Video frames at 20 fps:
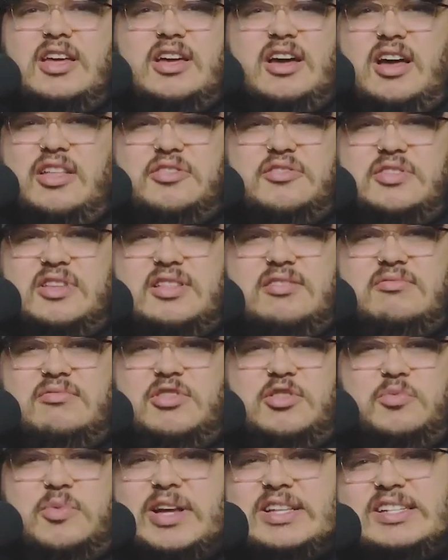other than
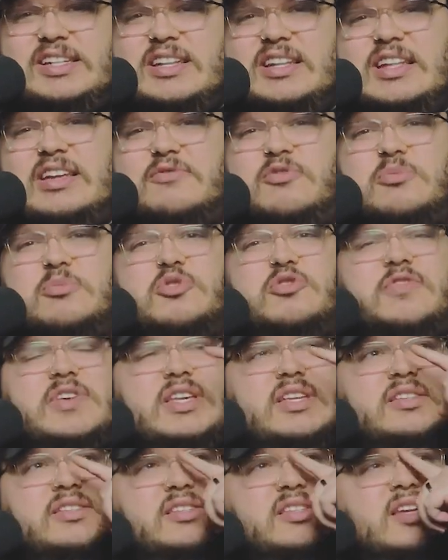the Resident Evil
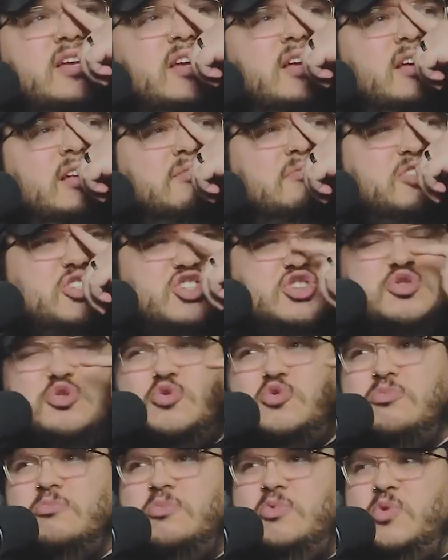movies,
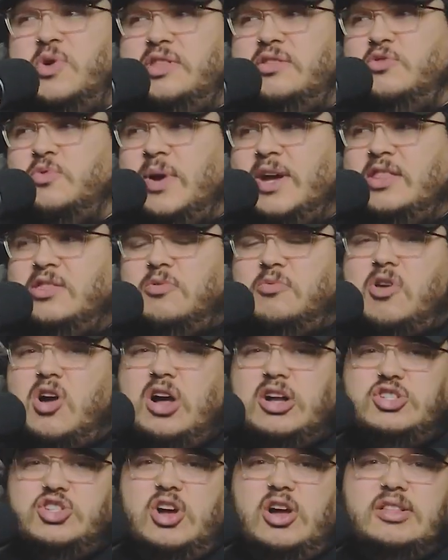Doom with Dwayne the
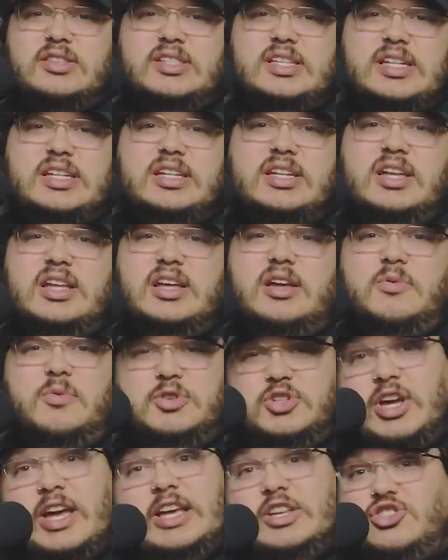Rock Johnson?
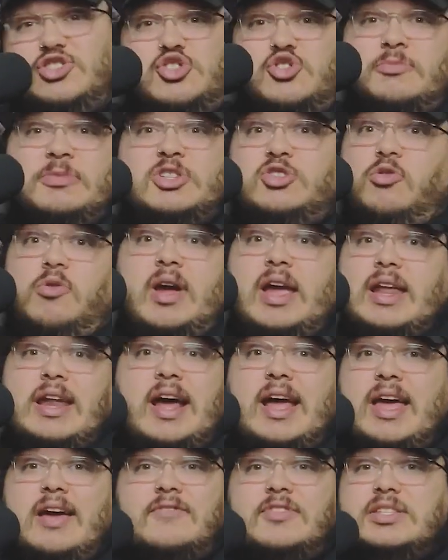which I assume is great.
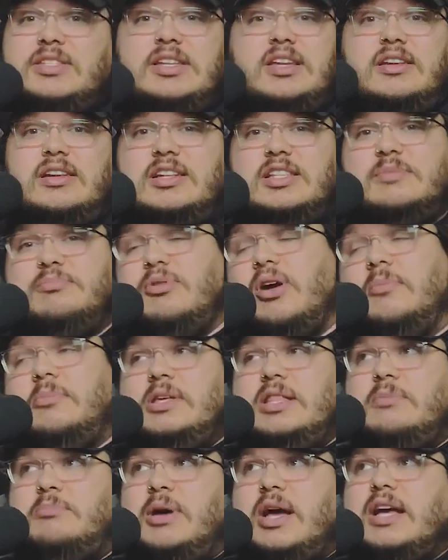I haven't seen it; it's
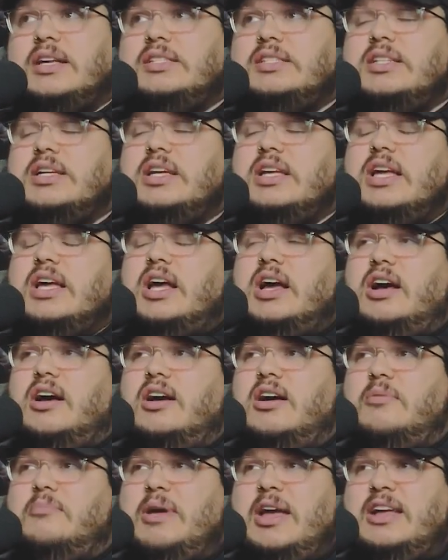probably the best.
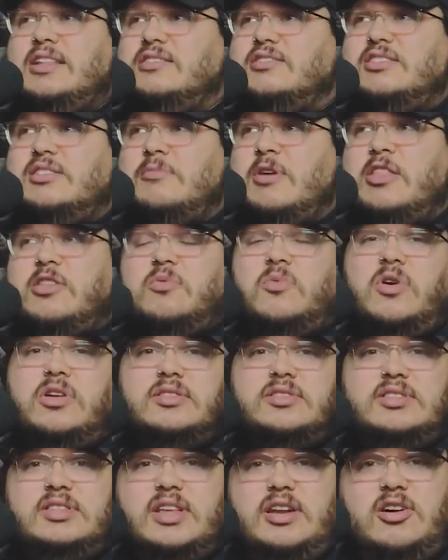Um, and some other
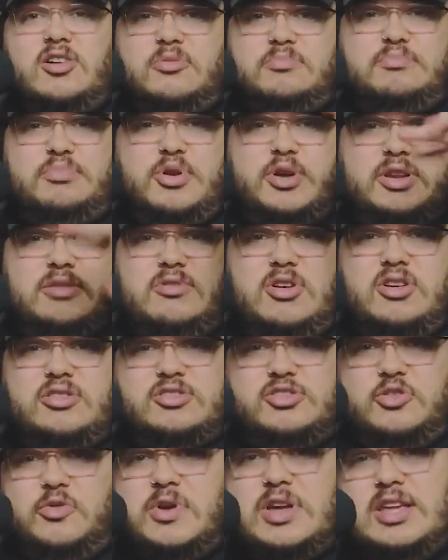ones that I'll put on
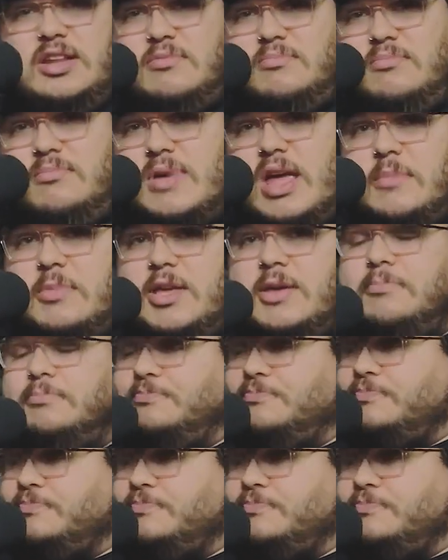screen, maybe.